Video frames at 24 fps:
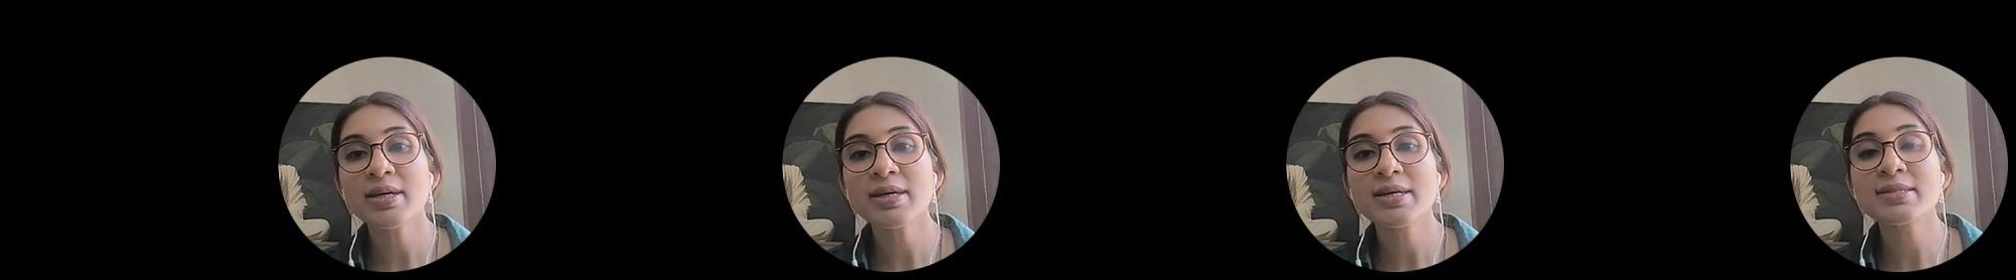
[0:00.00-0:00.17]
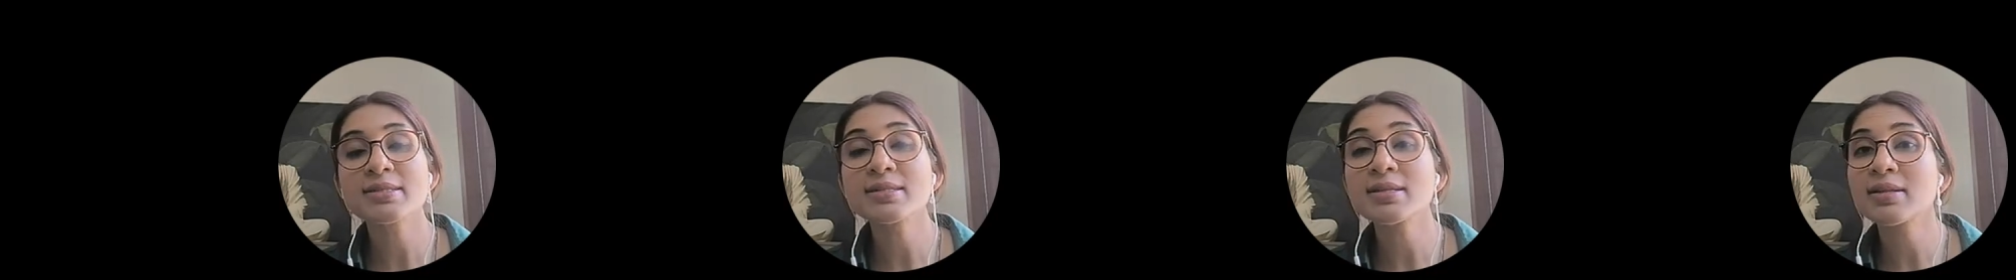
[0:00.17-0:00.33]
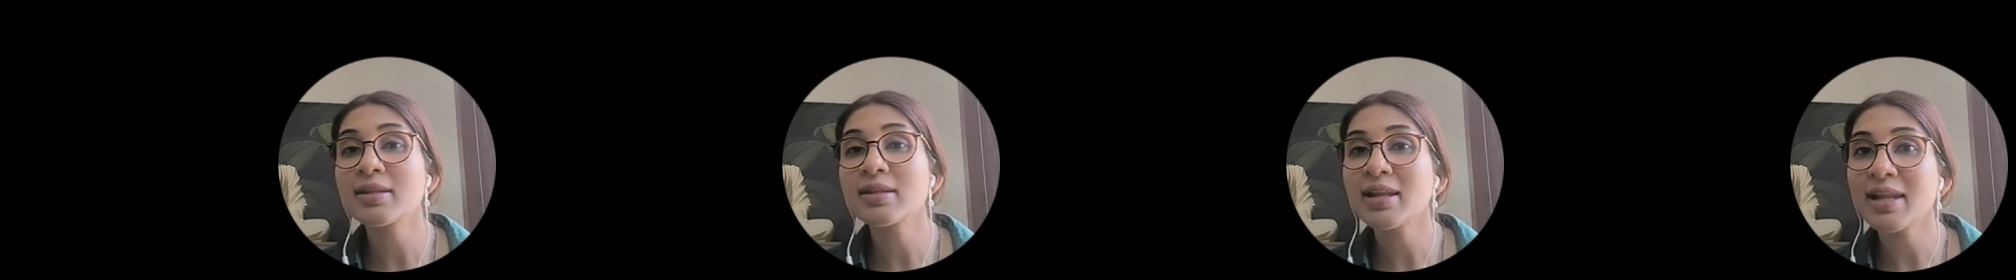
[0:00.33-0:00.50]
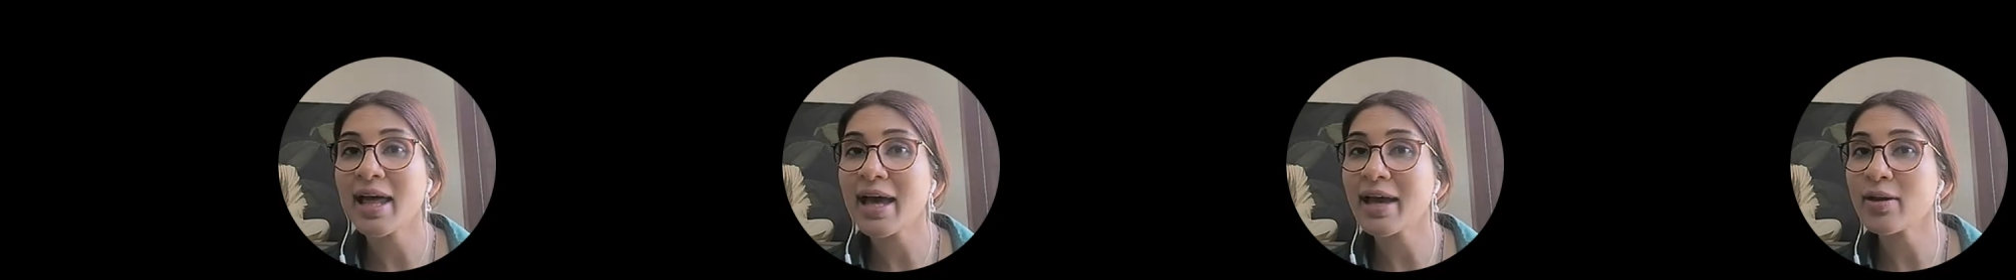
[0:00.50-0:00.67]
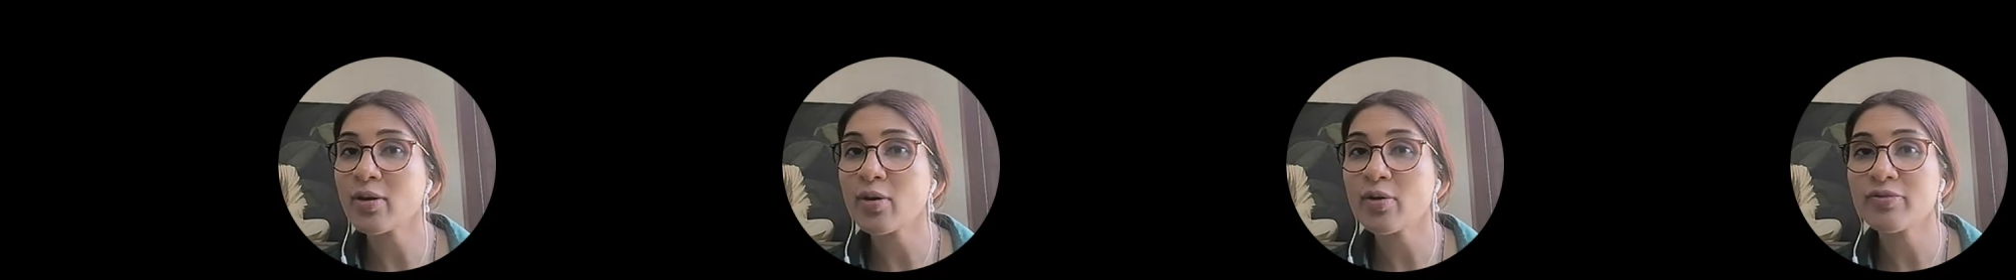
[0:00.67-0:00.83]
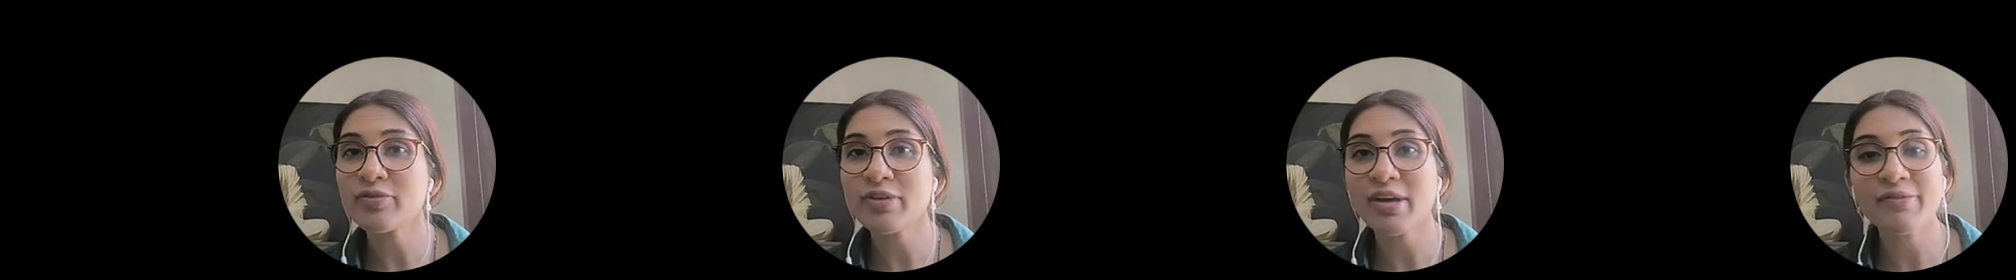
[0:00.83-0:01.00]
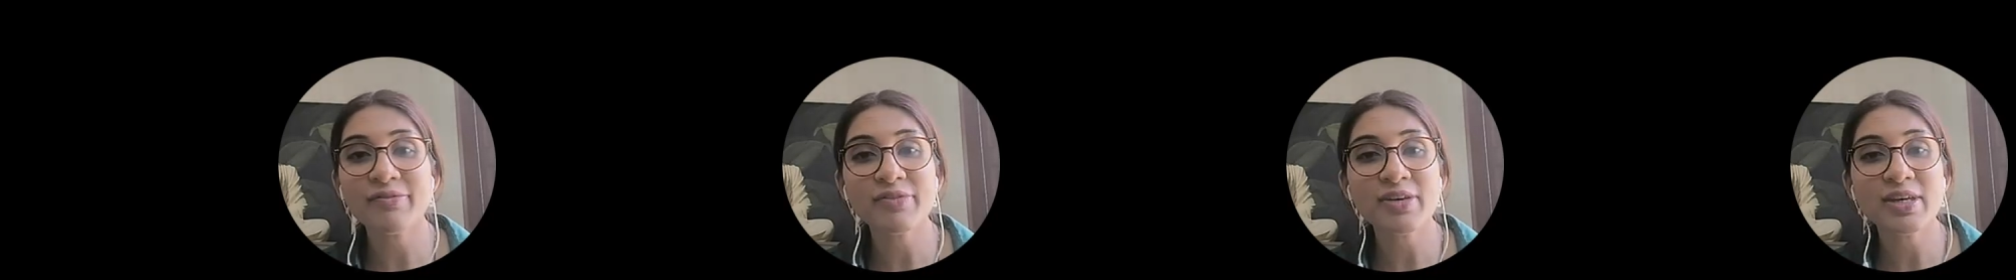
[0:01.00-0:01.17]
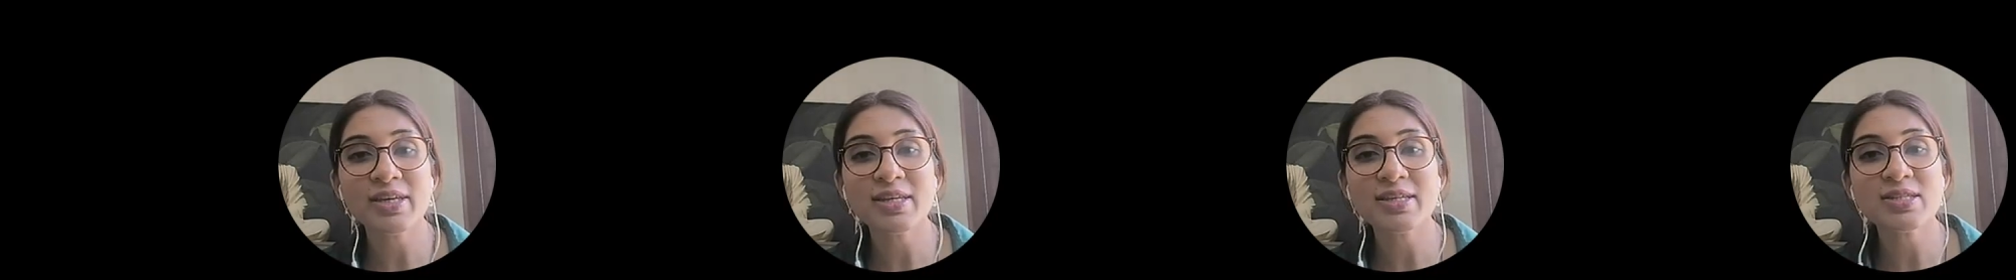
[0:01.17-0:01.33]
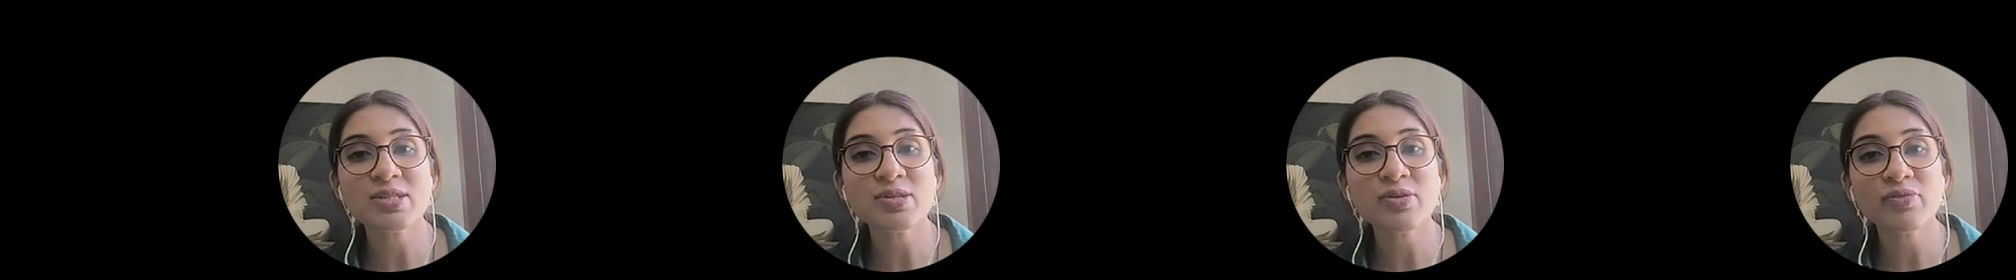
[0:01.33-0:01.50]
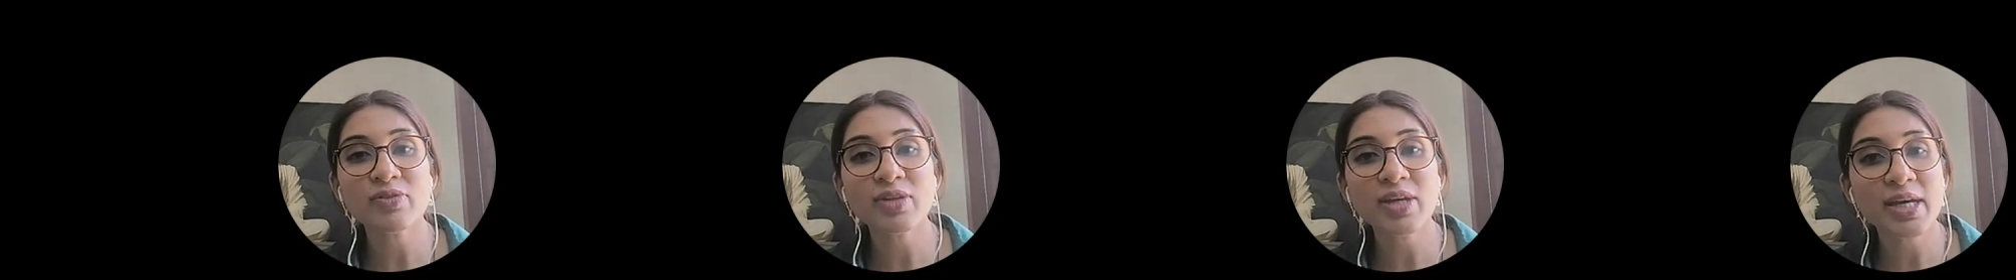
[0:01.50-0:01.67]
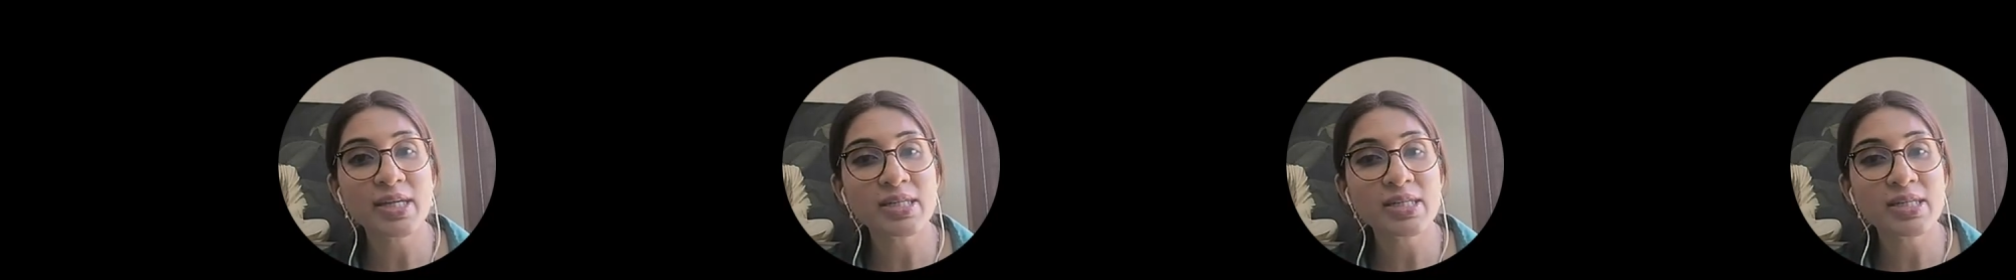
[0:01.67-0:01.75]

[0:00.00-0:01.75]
Is it the lack of efficacy of the